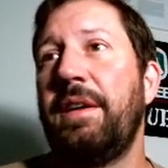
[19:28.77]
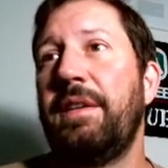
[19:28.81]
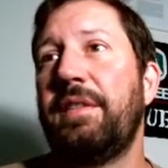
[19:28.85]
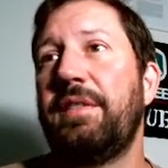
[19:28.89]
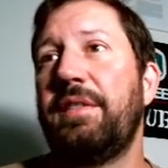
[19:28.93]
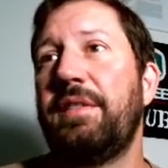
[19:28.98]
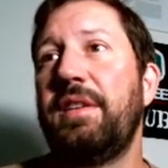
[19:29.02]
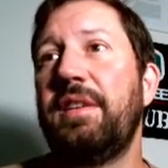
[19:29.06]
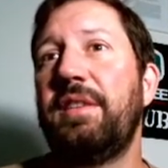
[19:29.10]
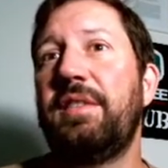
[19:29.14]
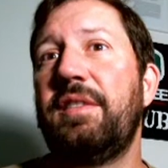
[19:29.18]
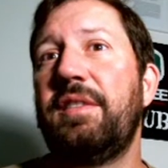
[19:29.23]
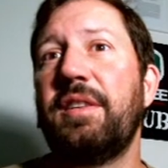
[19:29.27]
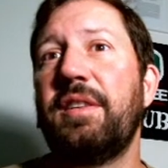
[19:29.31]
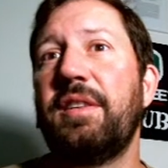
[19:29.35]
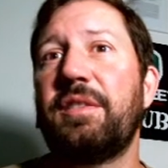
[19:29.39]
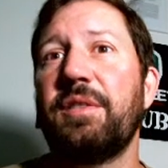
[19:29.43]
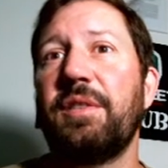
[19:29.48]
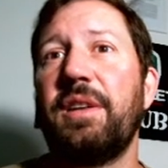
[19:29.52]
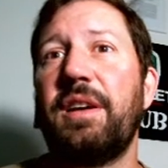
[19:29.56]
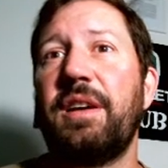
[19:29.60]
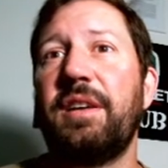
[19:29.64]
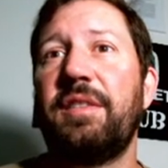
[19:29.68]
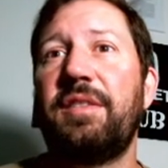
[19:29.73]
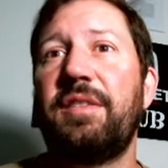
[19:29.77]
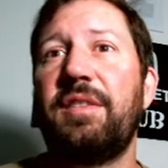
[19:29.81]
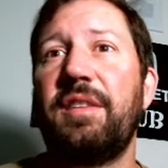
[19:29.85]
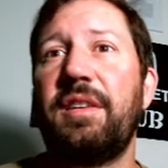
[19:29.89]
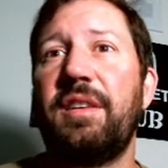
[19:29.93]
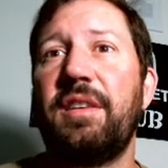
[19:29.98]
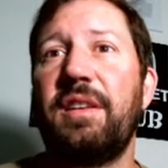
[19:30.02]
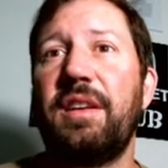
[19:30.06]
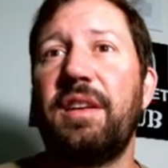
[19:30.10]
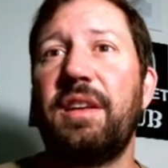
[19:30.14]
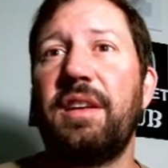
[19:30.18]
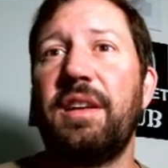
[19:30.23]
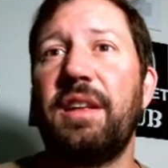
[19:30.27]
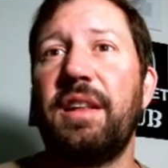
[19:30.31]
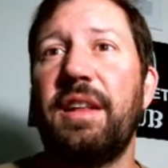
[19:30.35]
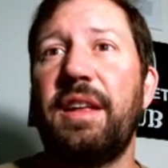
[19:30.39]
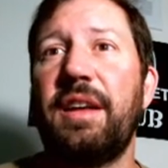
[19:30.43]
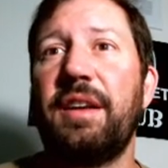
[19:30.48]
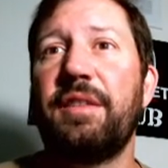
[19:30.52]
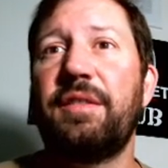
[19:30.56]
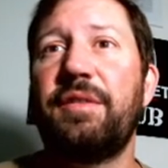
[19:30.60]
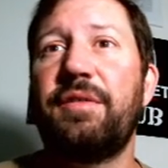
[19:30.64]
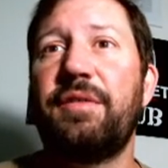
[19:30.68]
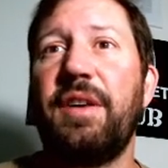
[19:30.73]
Decentralized CDN
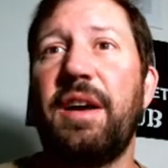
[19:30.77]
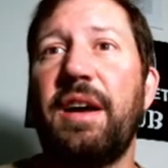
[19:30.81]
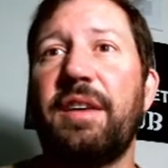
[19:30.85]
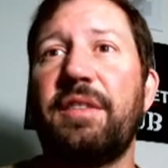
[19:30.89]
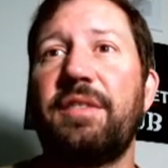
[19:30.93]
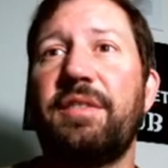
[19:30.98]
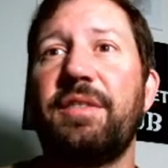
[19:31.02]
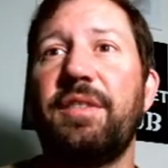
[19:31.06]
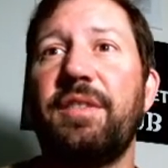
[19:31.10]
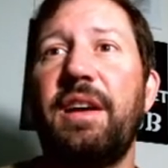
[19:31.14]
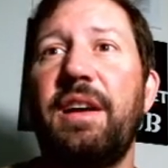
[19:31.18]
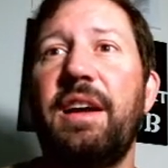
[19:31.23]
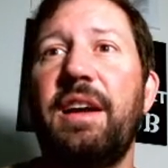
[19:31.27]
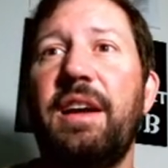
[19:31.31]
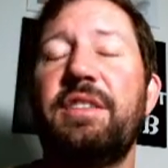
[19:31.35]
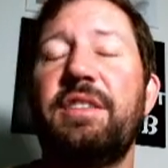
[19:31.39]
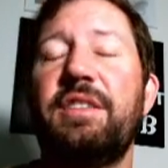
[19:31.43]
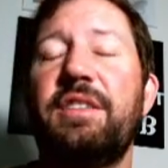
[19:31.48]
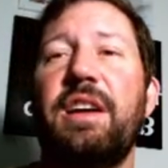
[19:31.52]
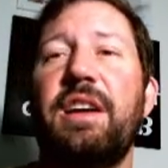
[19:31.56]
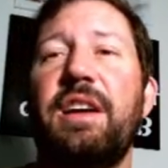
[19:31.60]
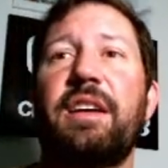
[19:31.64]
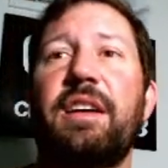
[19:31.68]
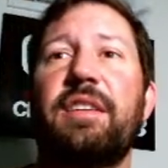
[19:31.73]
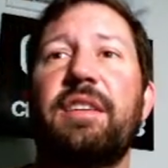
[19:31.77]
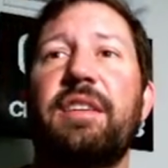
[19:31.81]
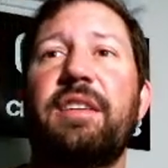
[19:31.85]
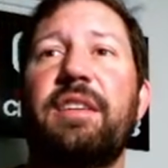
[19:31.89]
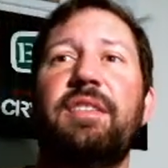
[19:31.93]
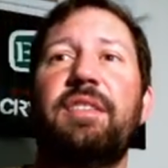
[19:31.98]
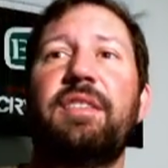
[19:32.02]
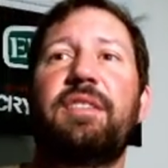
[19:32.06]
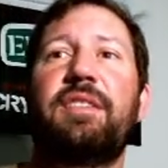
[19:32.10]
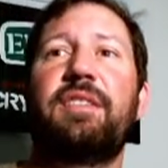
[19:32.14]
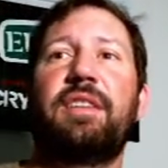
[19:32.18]
allows faster edge access to